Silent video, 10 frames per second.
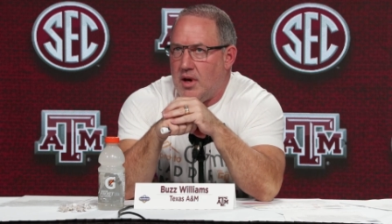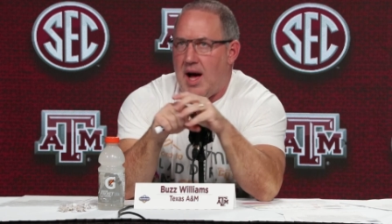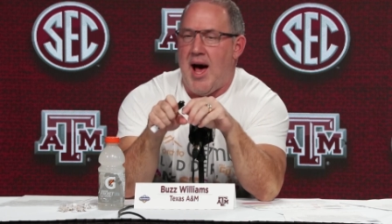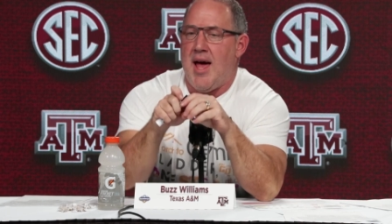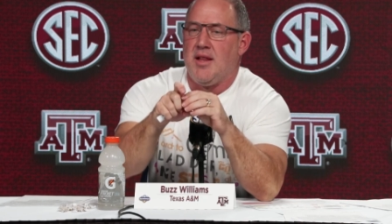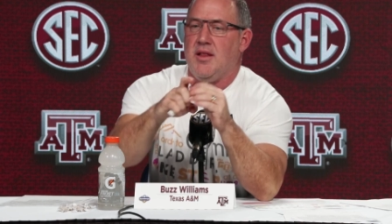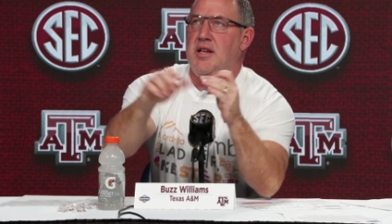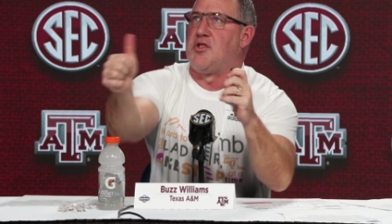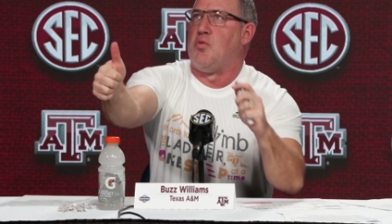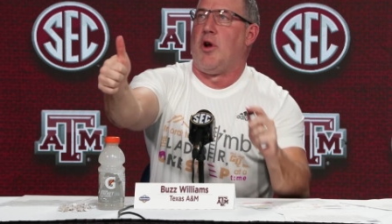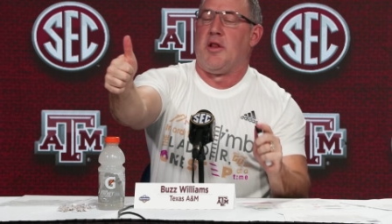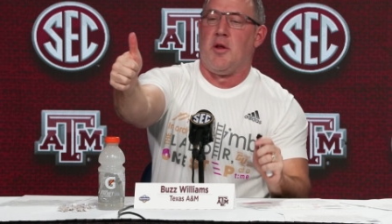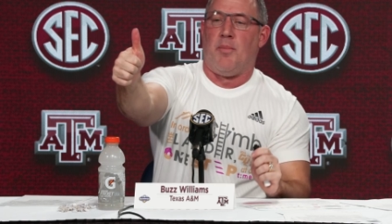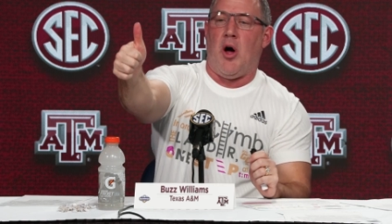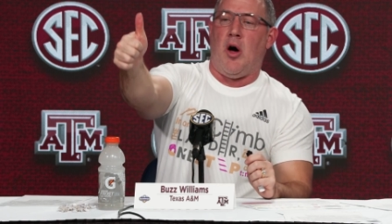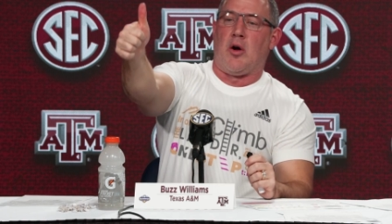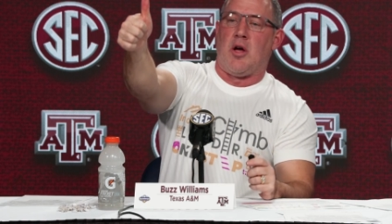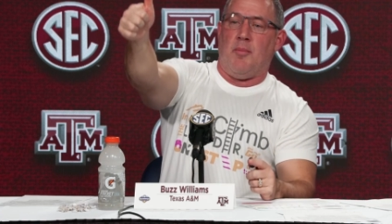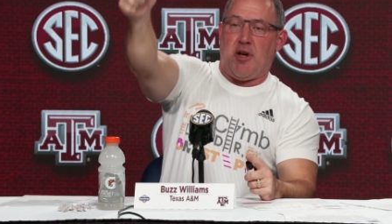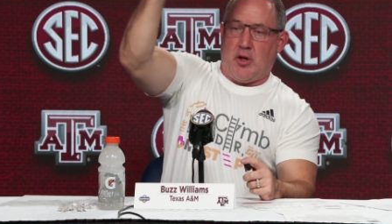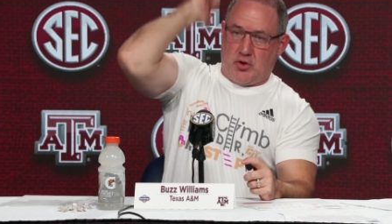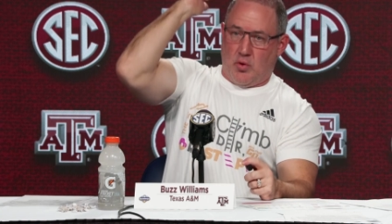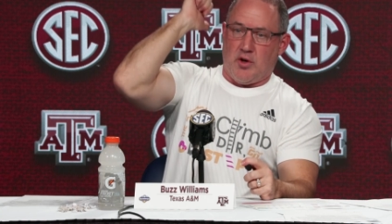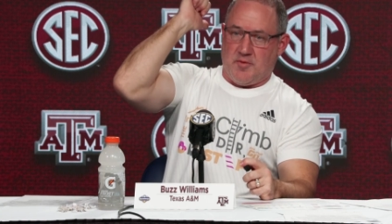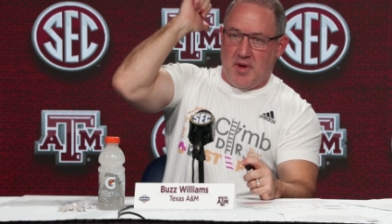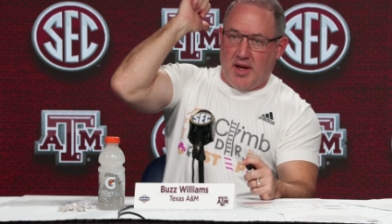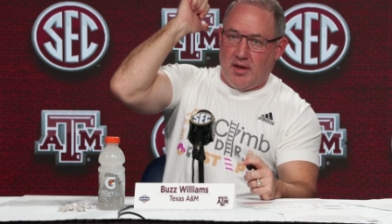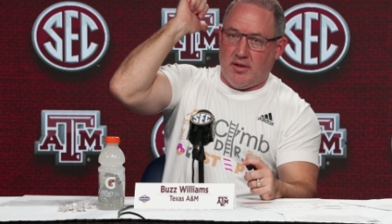I at least wanted the ball coming towards me.